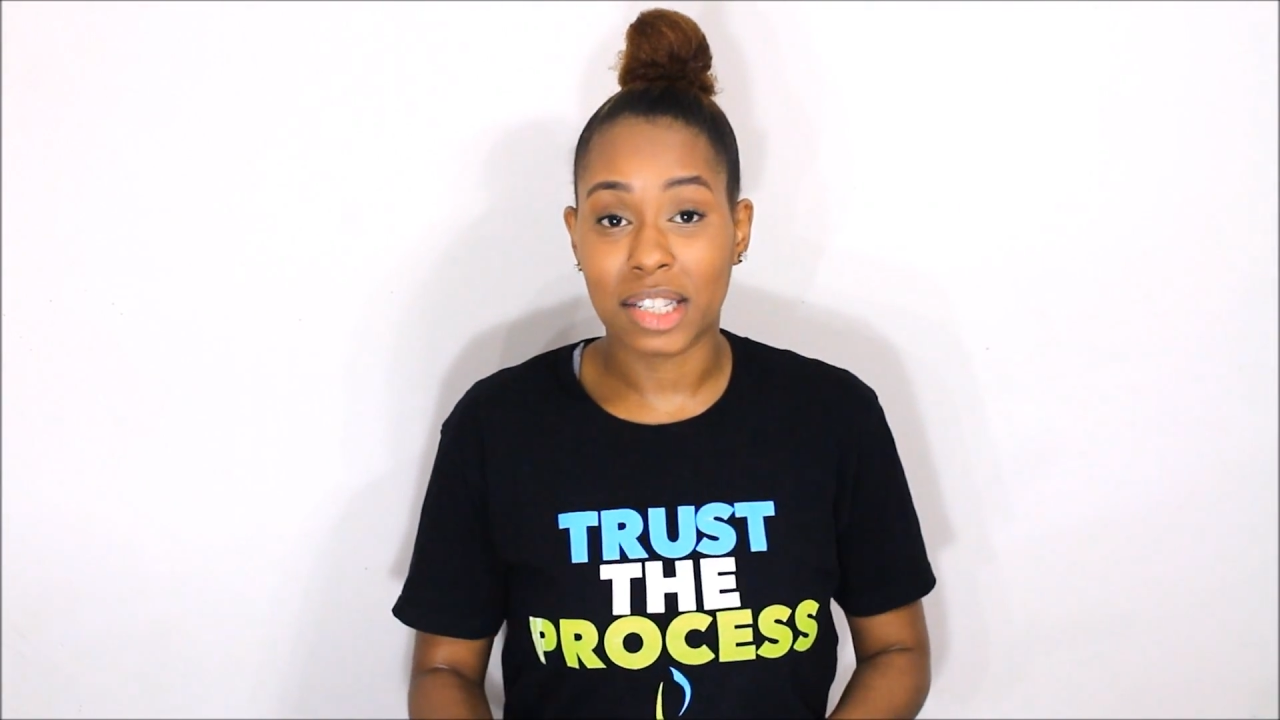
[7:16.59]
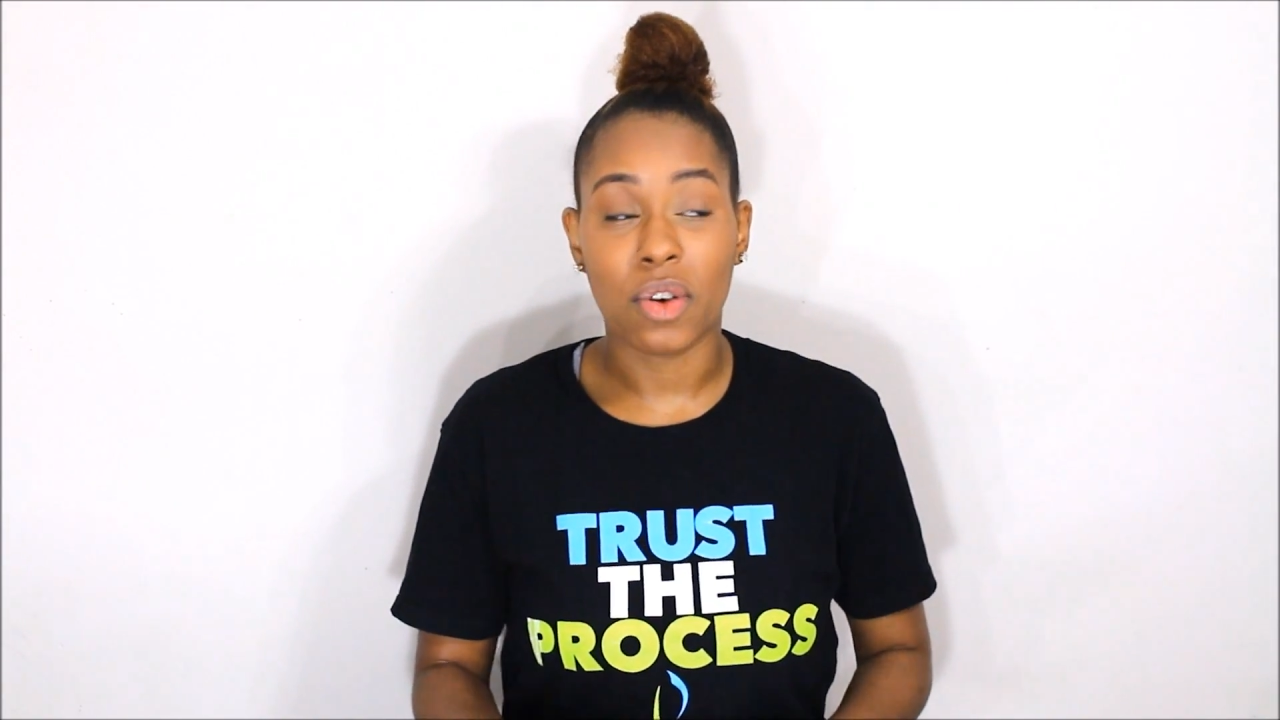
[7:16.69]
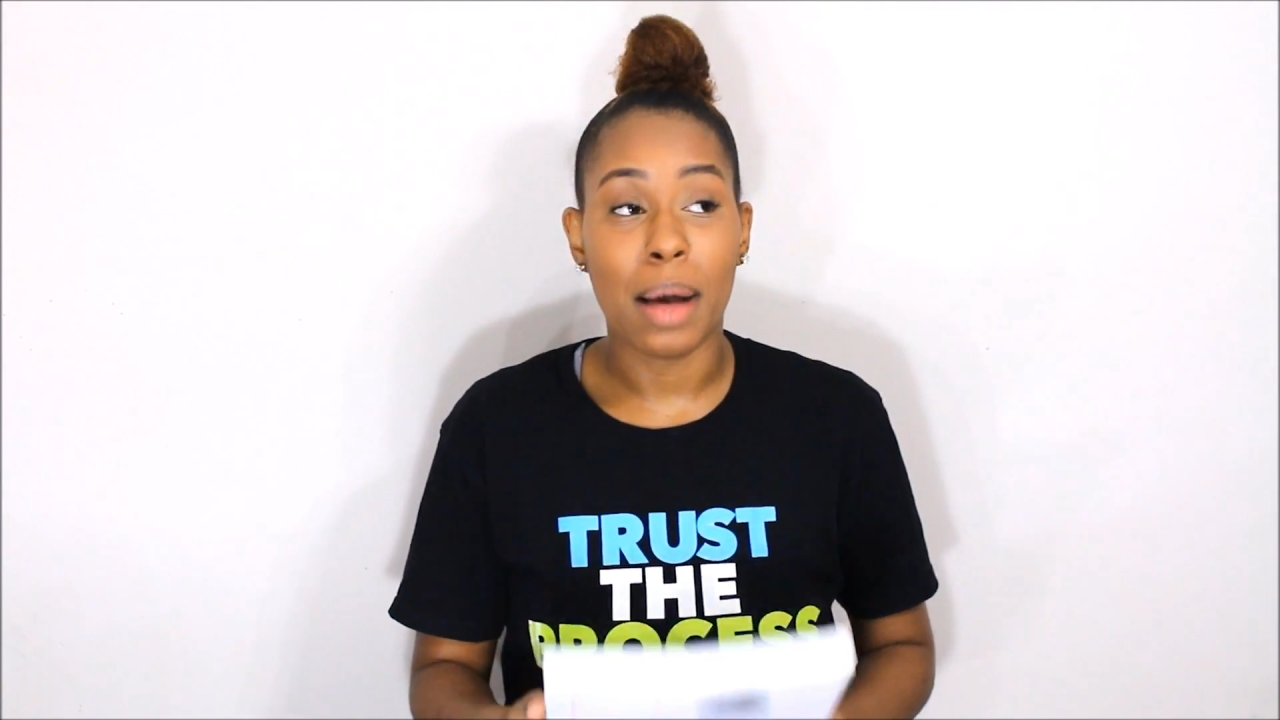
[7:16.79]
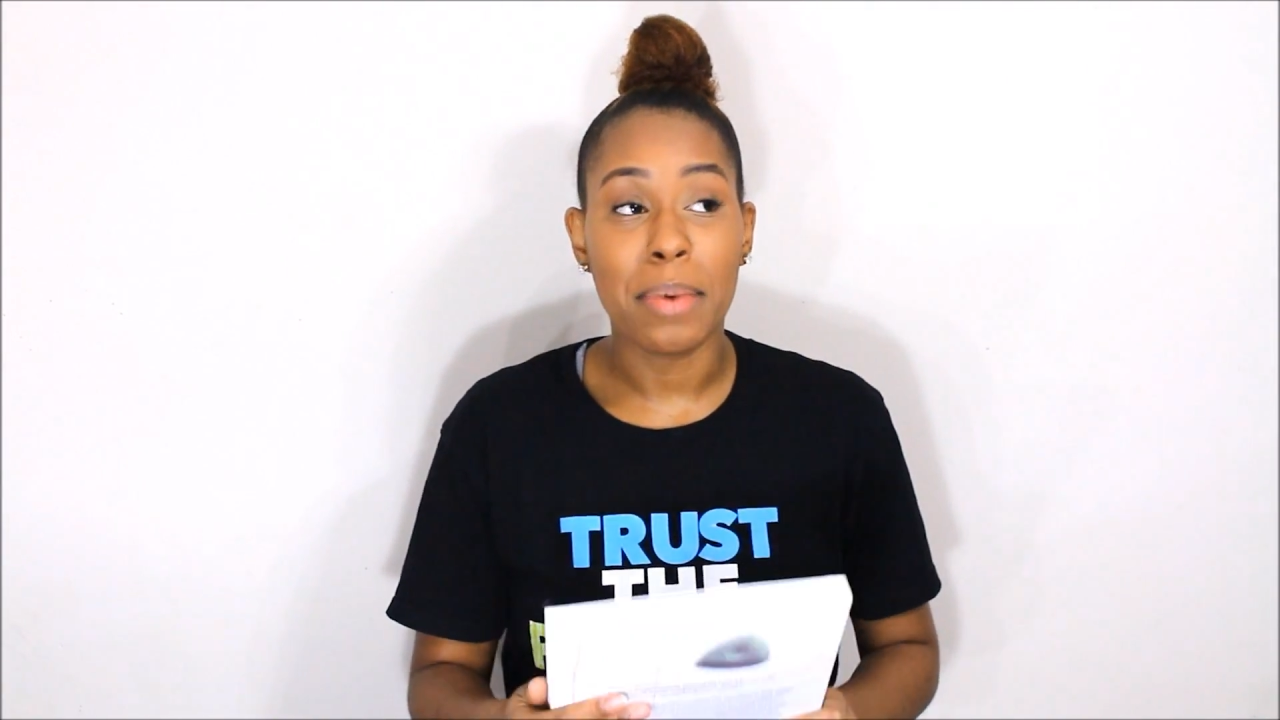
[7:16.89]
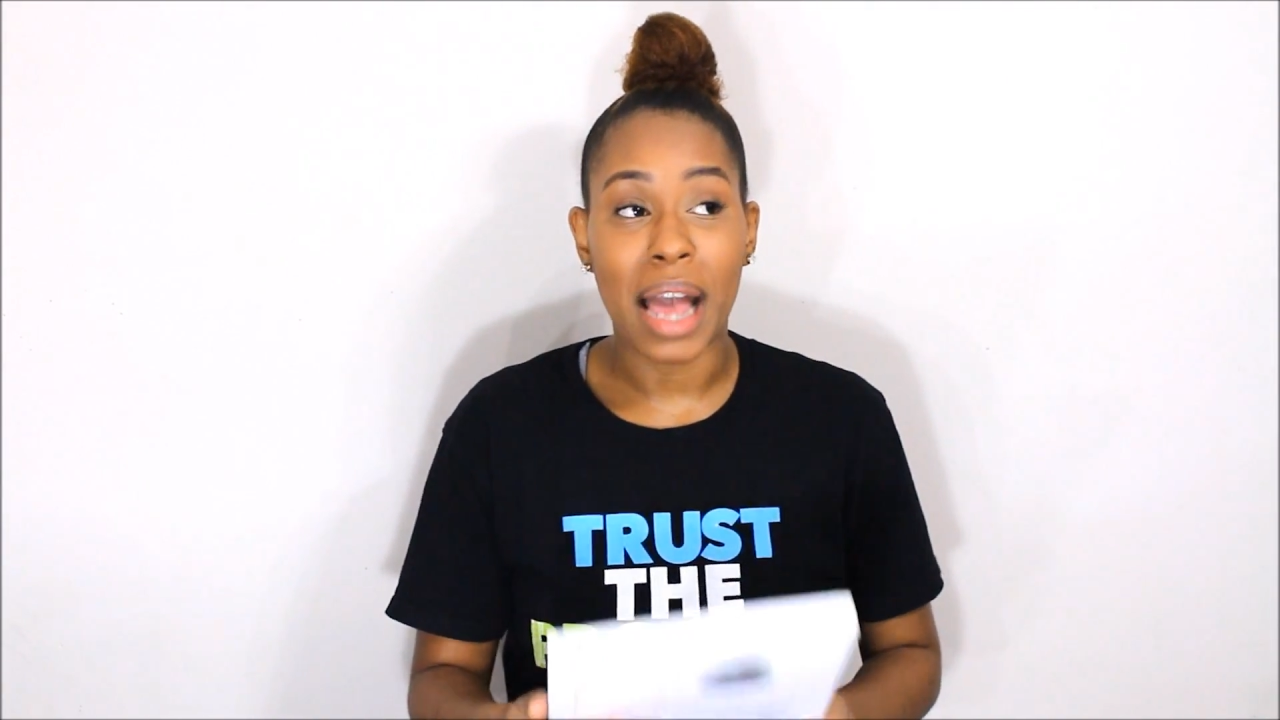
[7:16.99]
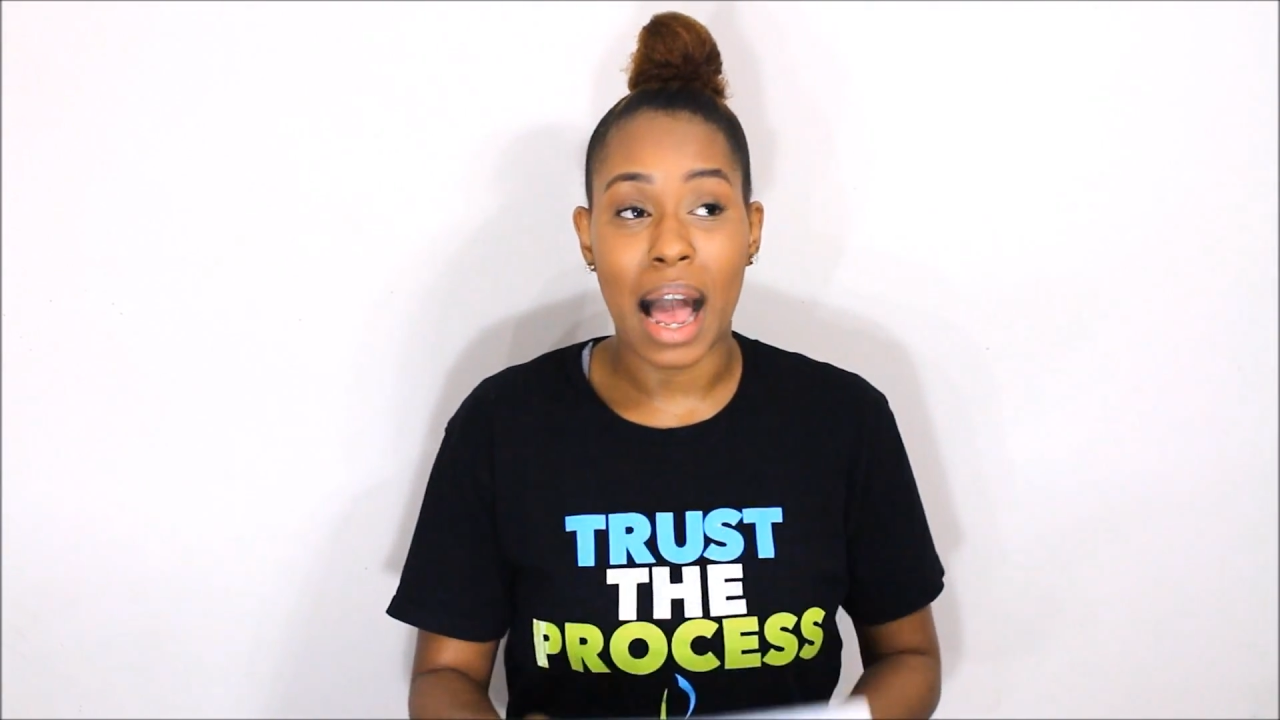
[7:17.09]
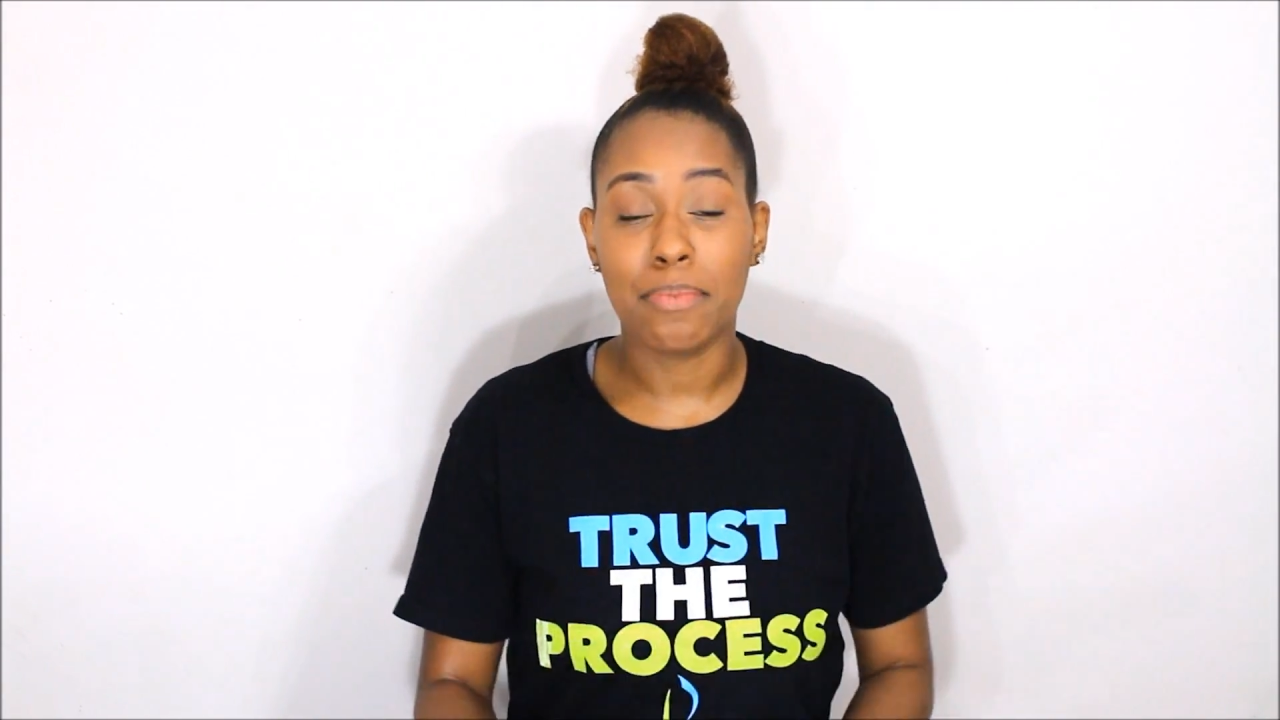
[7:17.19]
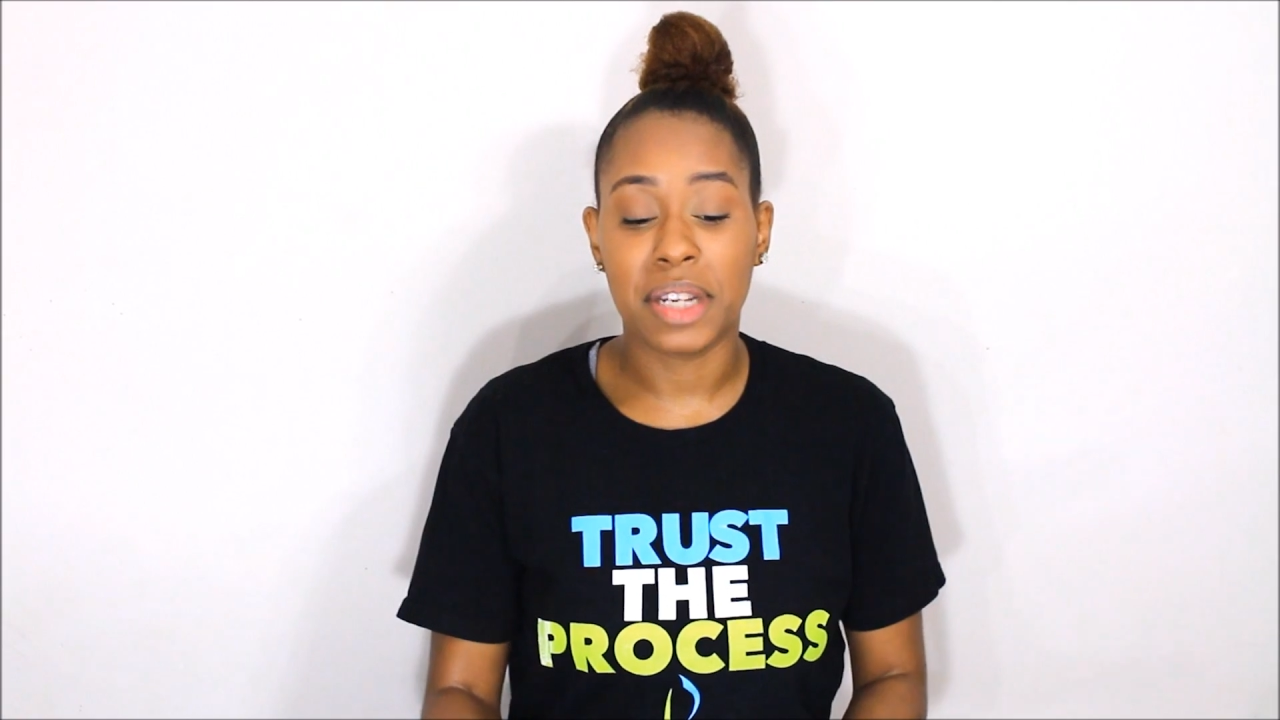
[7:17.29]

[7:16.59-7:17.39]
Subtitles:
so I'm